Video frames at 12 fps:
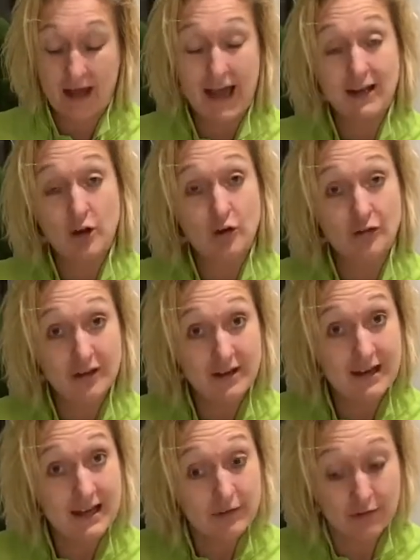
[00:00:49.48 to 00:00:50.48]
And
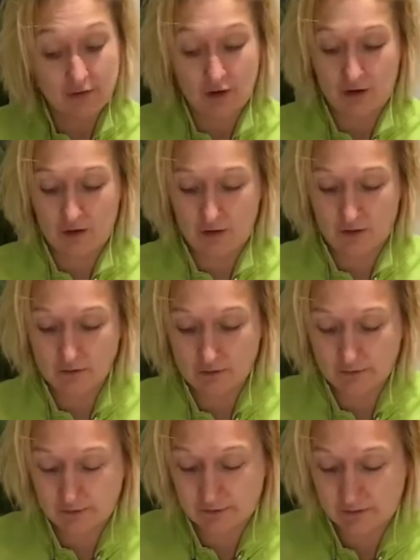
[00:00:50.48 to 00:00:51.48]
underneath our
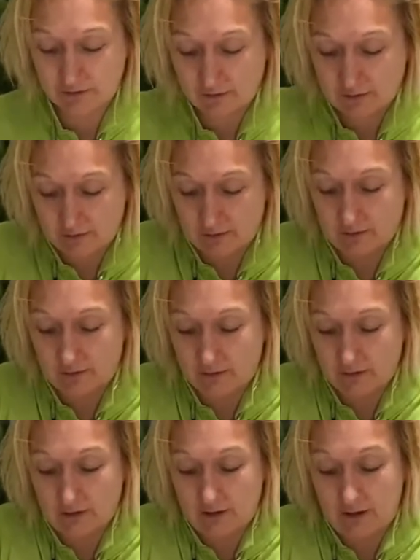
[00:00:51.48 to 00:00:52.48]
lungs,
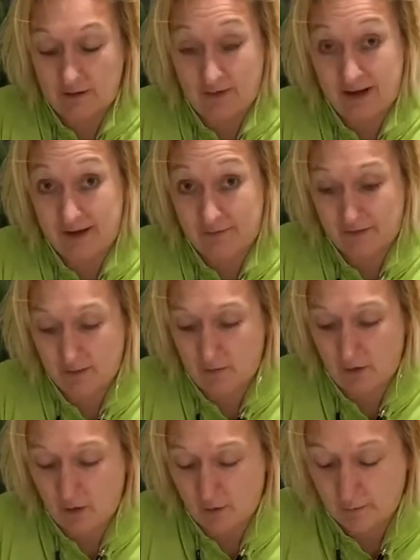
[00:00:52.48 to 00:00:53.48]
if I lift them
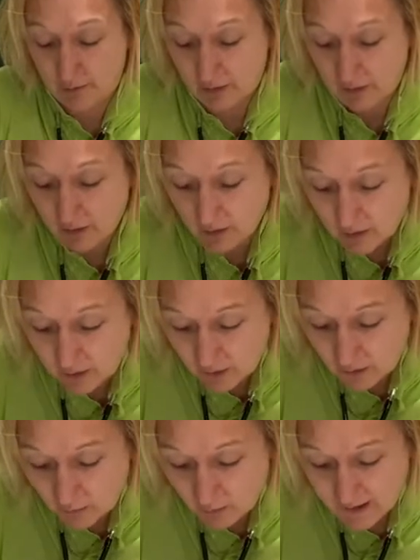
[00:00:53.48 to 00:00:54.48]
up,
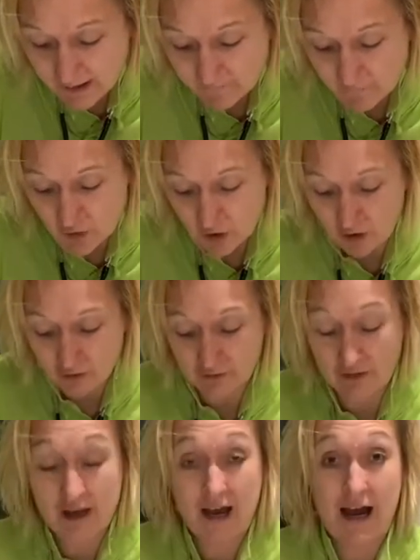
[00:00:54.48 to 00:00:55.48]
we have got
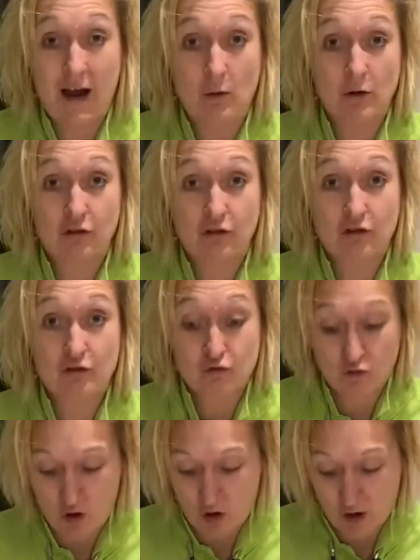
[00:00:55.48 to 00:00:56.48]
our
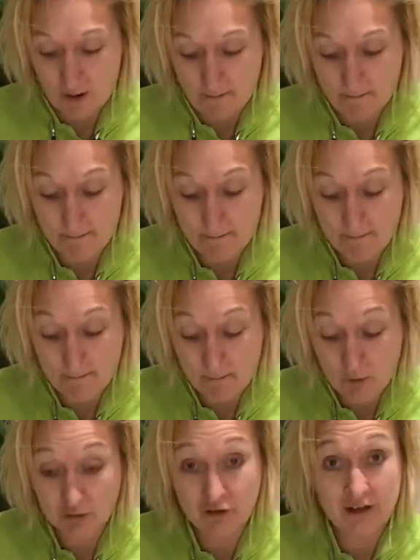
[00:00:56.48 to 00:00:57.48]
strong,
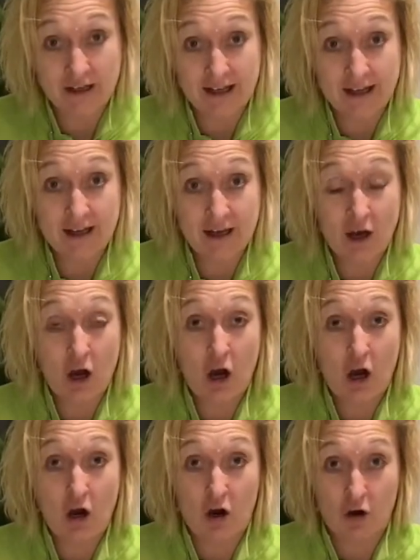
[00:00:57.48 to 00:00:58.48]
muscly
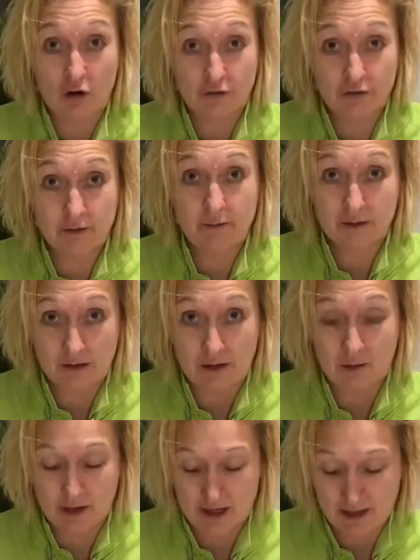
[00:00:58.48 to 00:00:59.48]
heart,
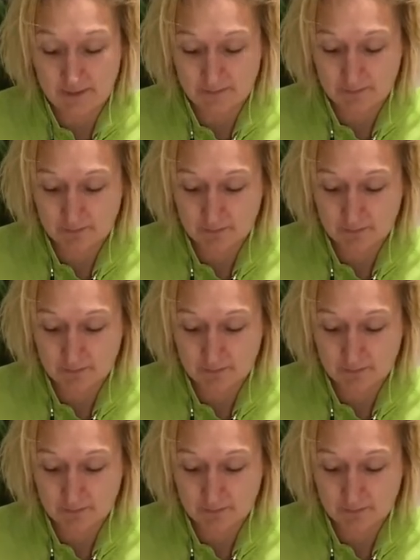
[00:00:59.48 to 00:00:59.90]
okay?